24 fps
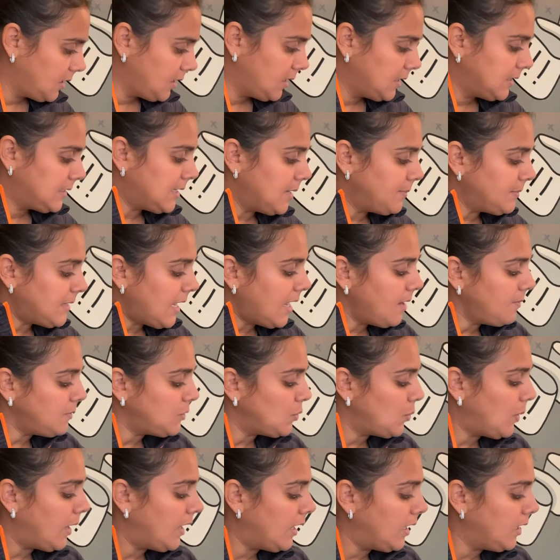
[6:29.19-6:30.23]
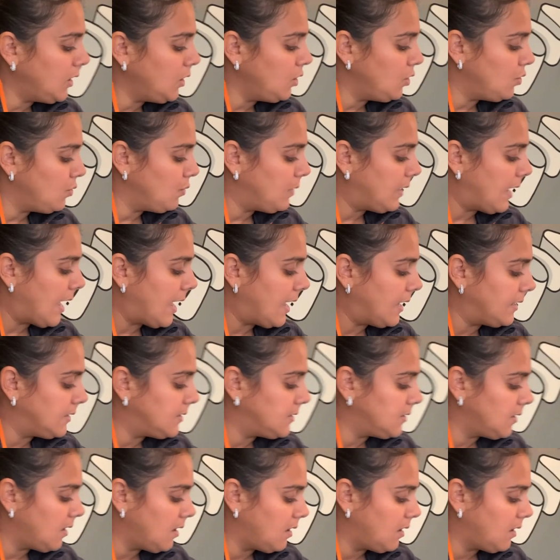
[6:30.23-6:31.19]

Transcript: Sometimes when you get